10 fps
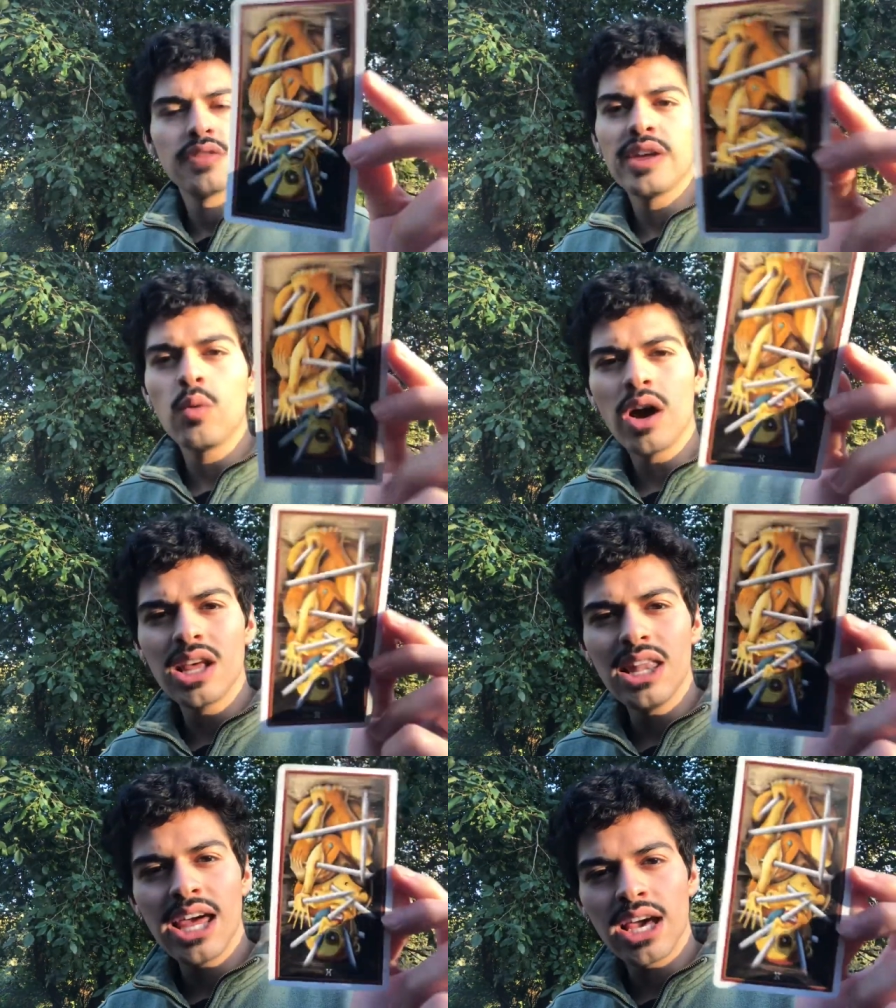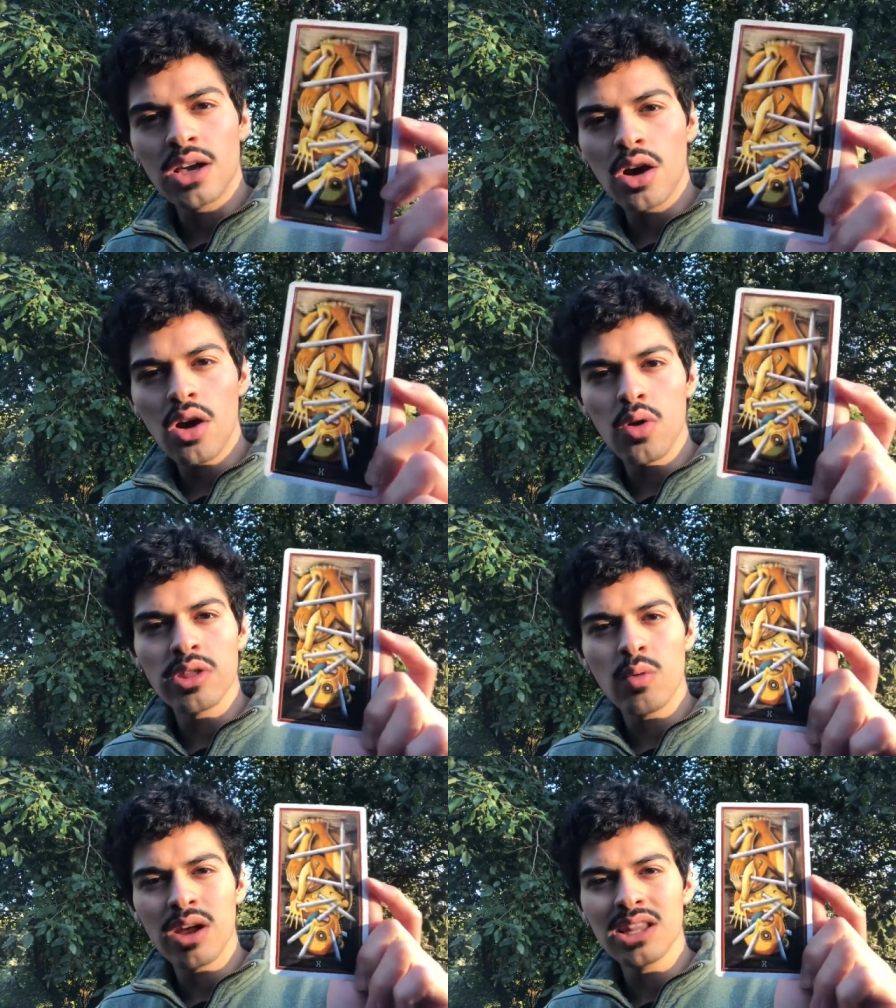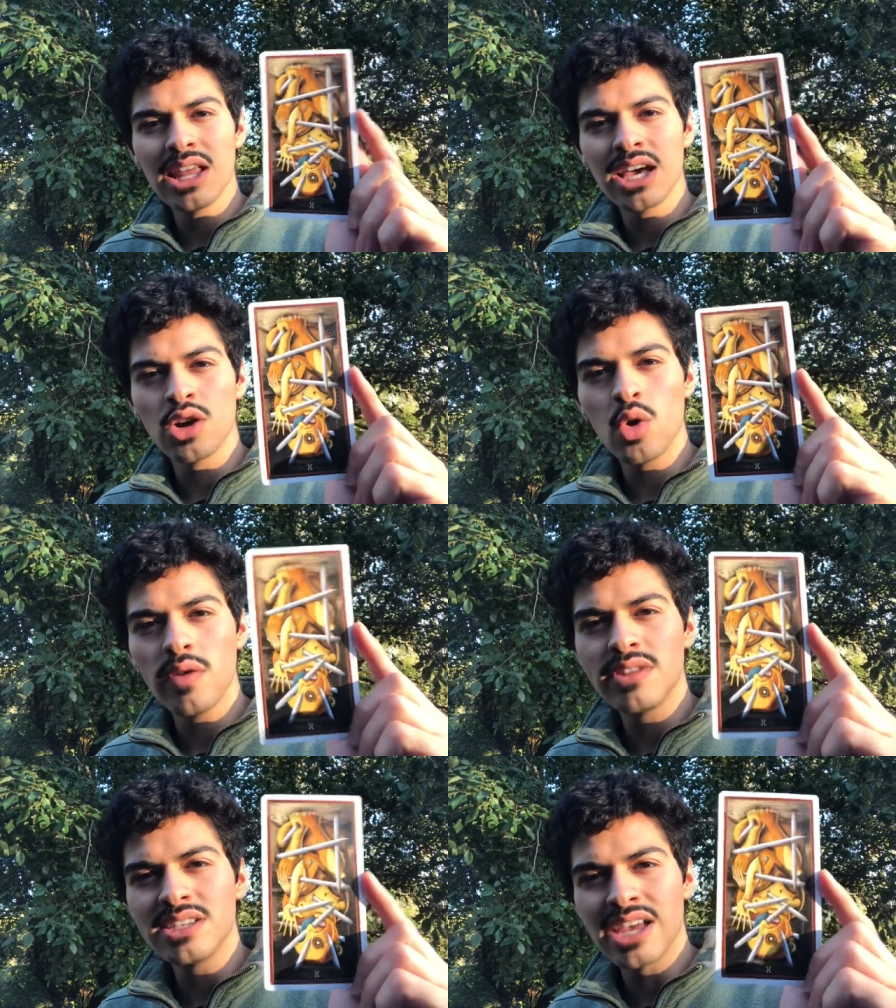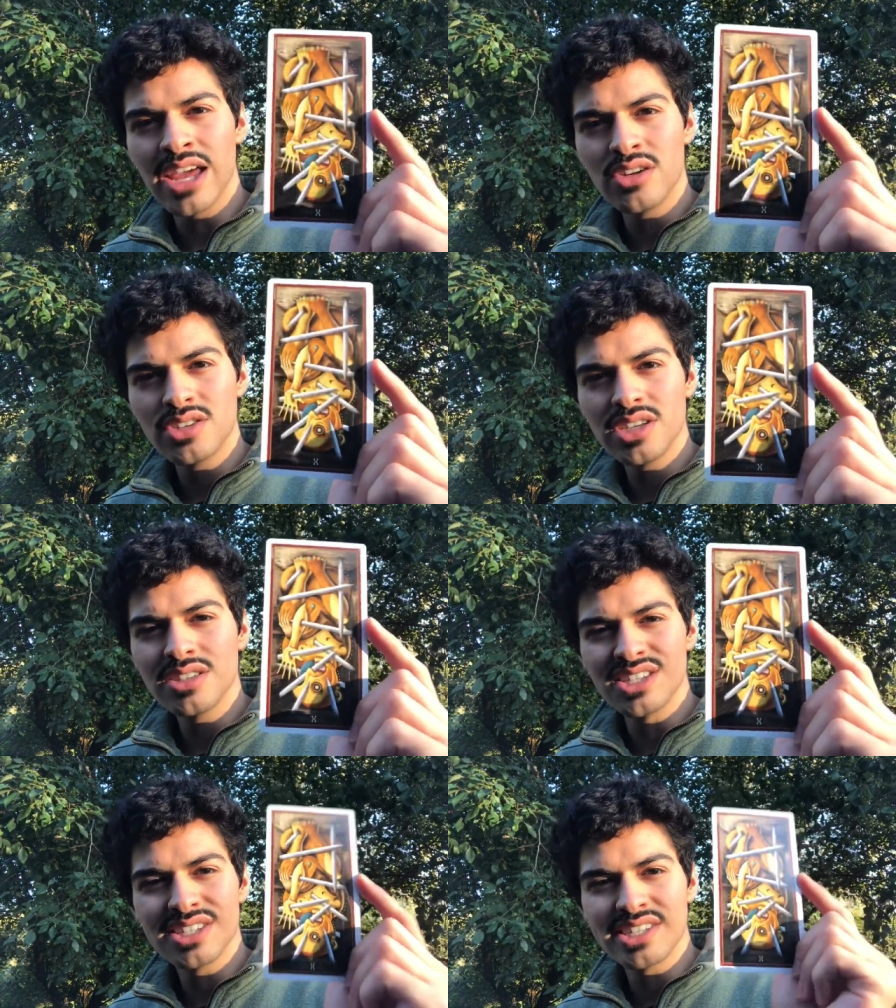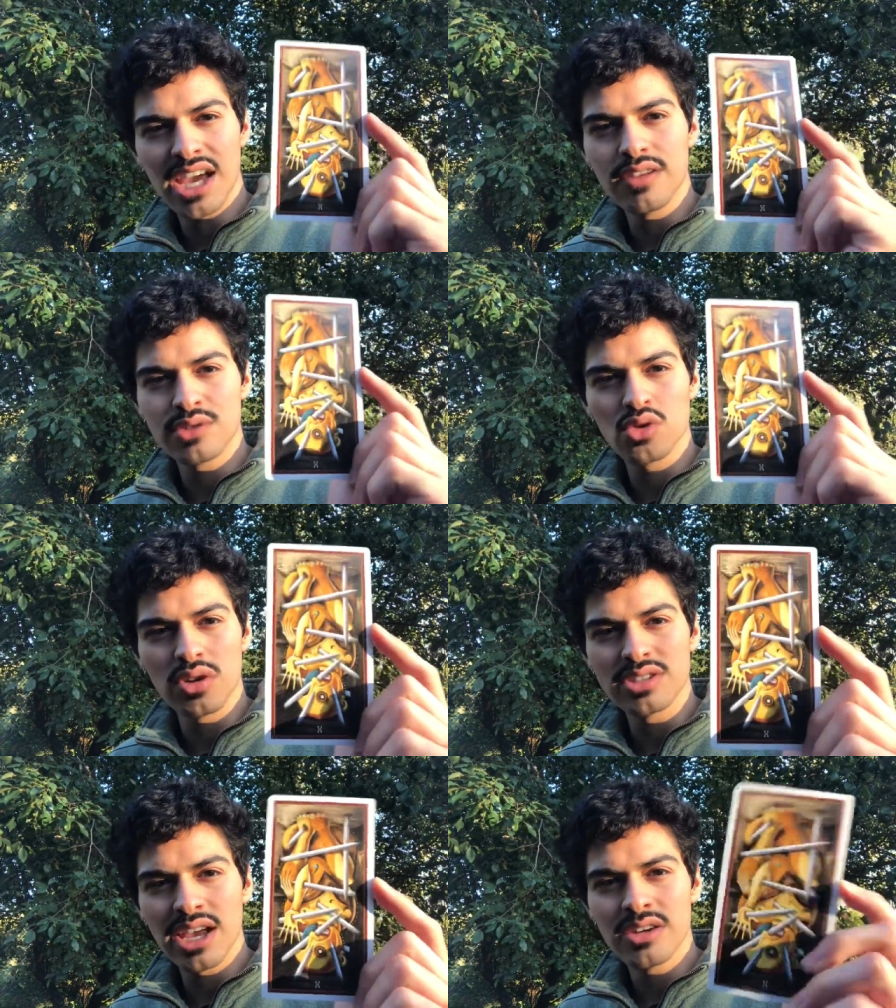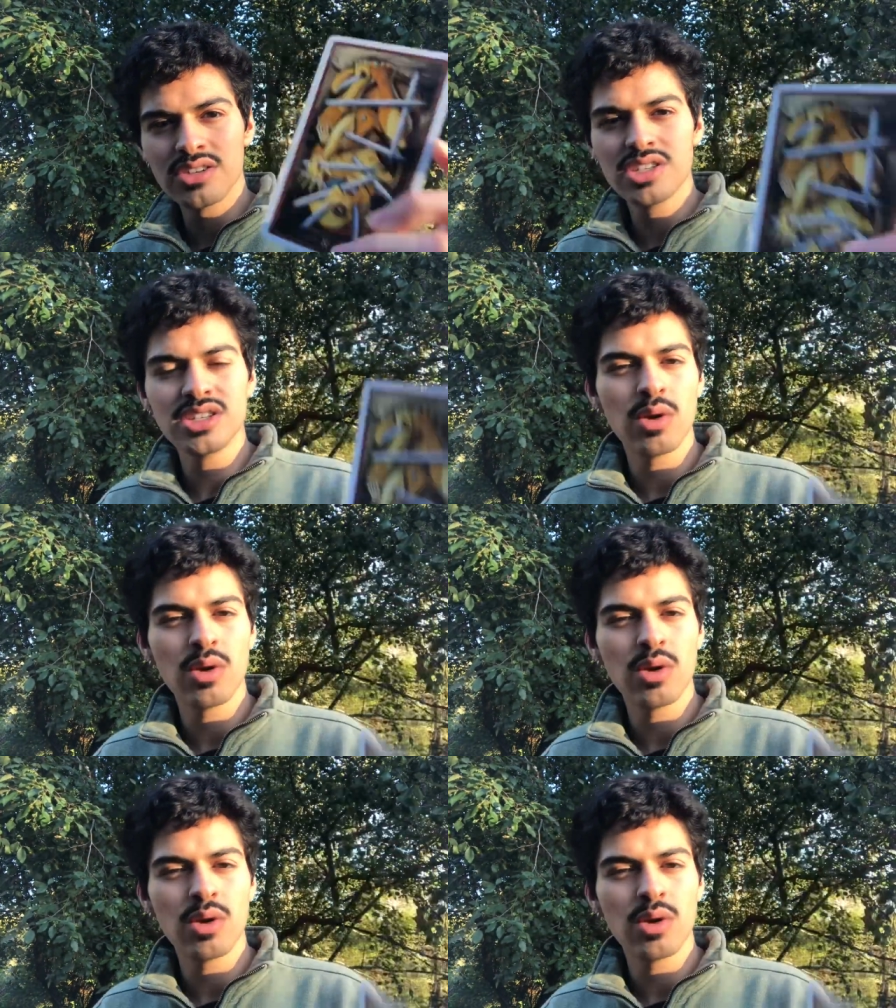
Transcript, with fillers: they want to let go they want to let go of these energies this 10 of swords energy